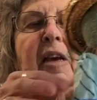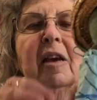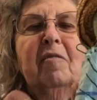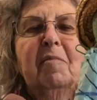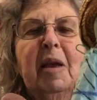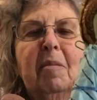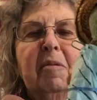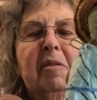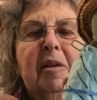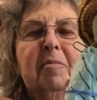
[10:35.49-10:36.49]
out of paper
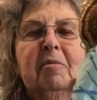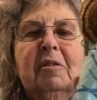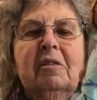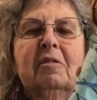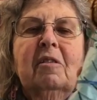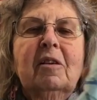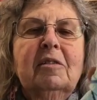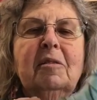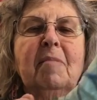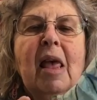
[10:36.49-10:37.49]
clips, which is
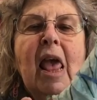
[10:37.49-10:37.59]
awesome.